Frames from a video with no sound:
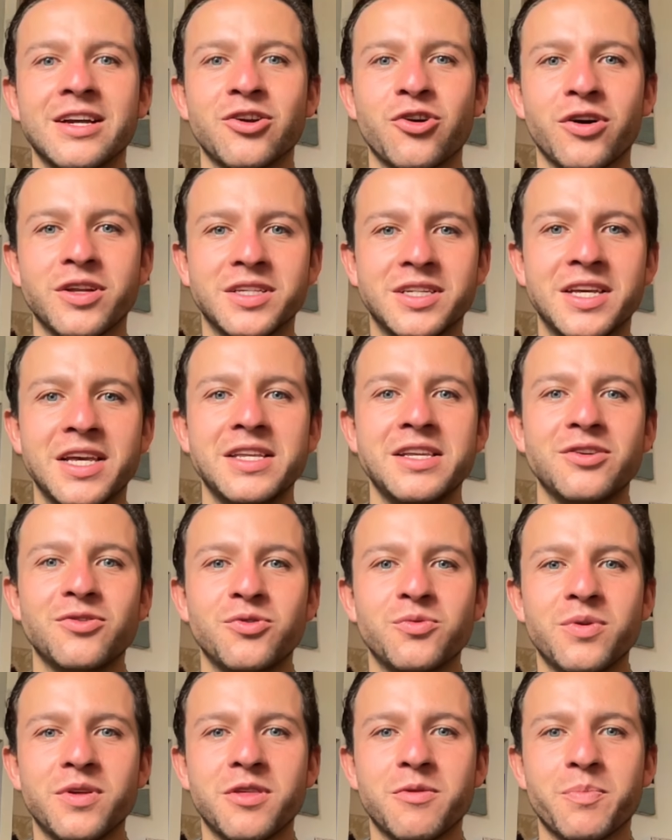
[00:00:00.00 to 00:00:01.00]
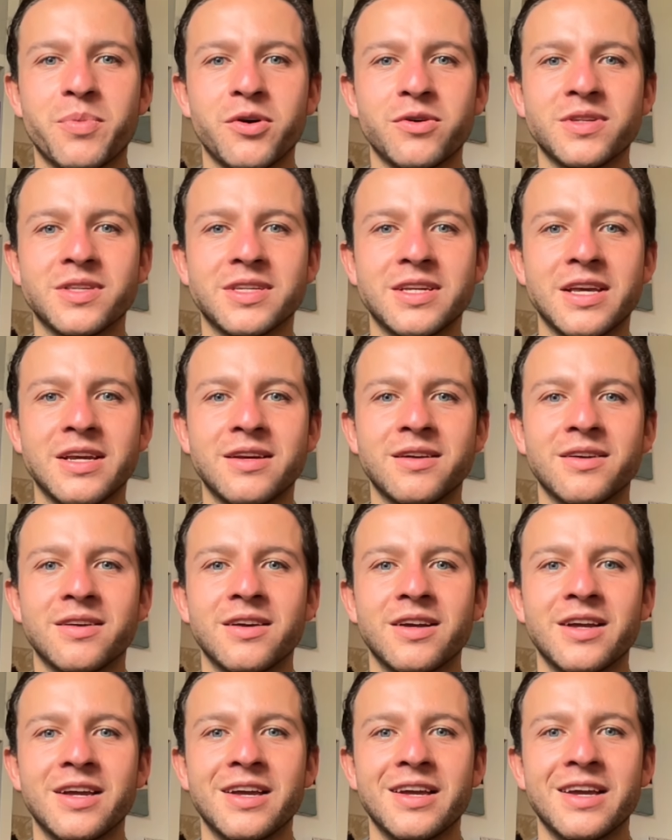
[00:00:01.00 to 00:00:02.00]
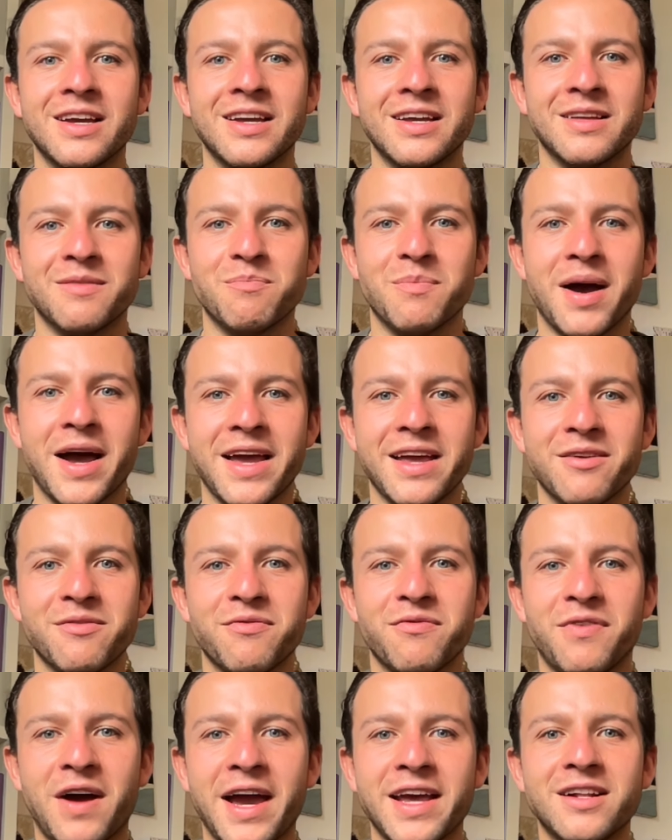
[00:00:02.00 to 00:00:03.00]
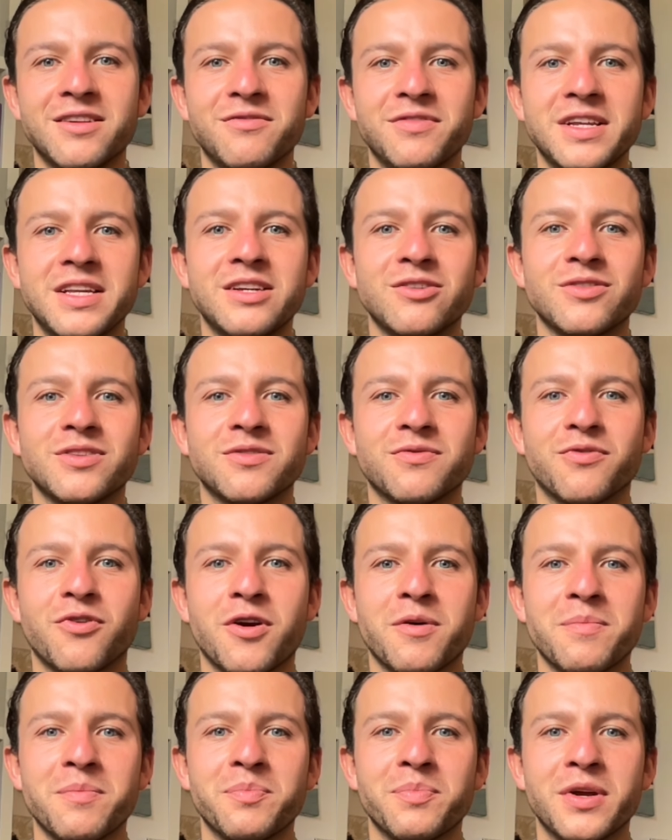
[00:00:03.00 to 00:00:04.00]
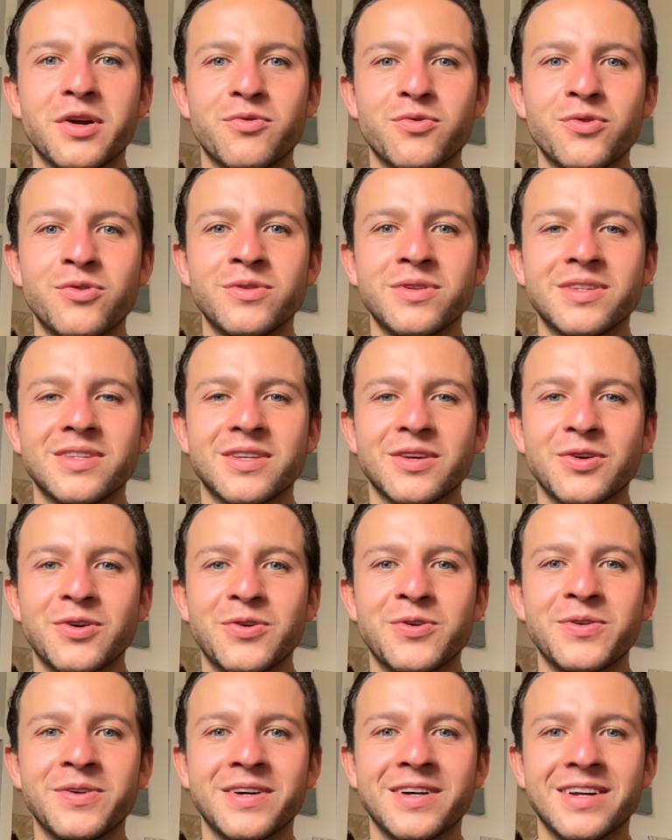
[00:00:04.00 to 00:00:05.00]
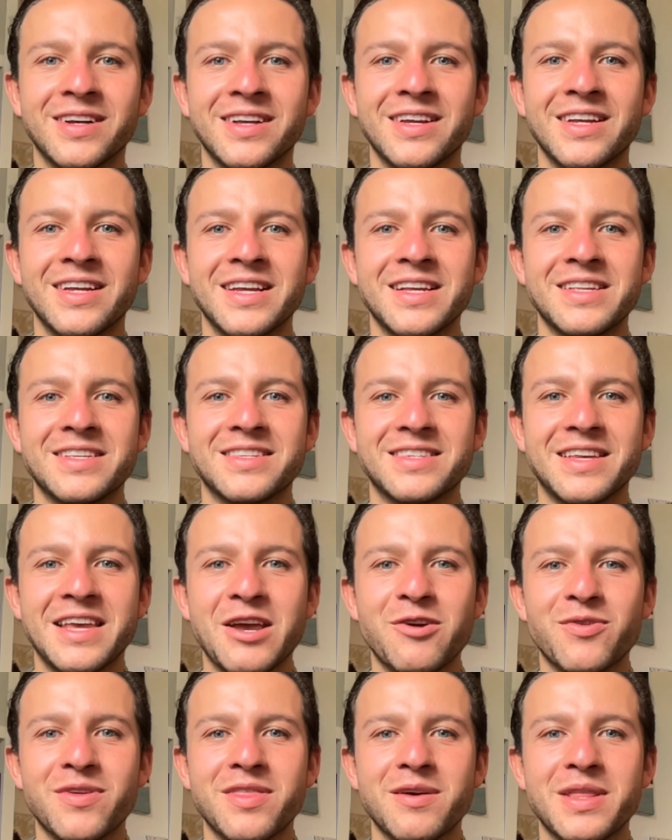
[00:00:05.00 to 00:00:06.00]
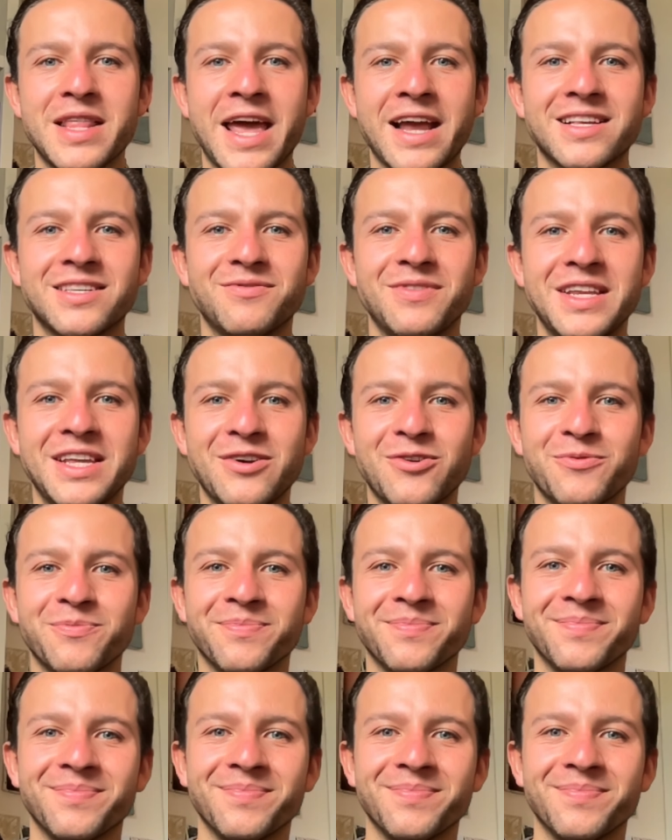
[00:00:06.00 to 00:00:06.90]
continue with posting my final videos from Peru. So see you in the next video.